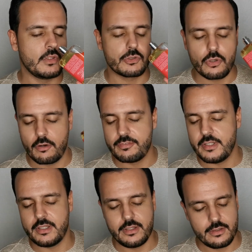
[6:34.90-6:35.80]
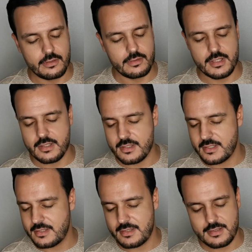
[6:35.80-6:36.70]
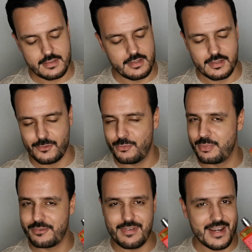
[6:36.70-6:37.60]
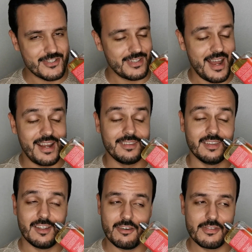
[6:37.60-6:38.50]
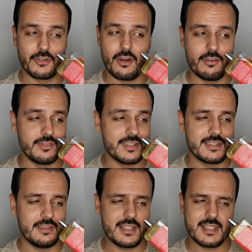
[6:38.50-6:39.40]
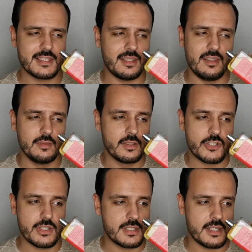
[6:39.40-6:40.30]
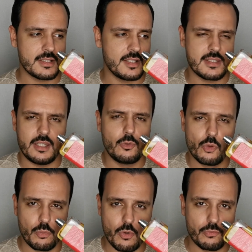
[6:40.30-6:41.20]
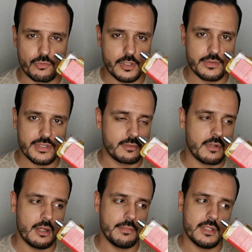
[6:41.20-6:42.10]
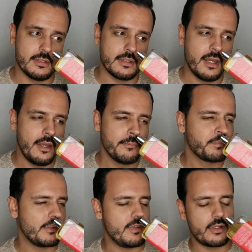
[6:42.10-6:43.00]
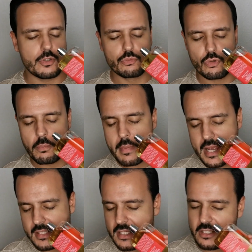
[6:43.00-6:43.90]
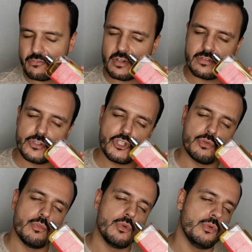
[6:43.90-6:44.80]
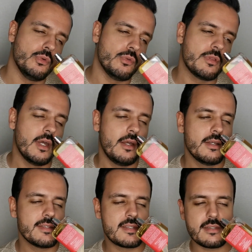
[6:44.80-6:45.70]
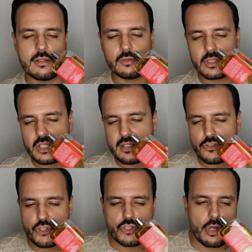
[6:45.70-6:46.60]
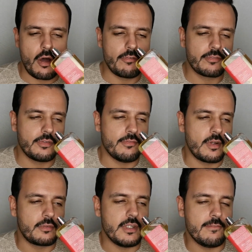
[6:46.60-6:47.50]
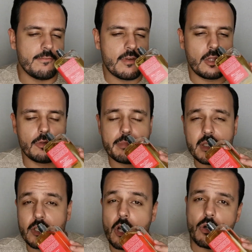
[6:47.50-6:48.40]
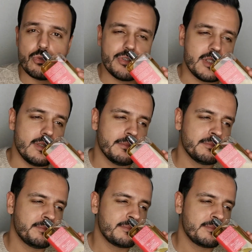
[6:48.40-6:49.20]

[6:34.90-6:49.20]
the coffee here is done to perfection. I love the coffee. This is a delicious scent. It's a gourmand fragrance, in my opinion. Very romantic, very smooth, silky, soft, very enveloping, cozy,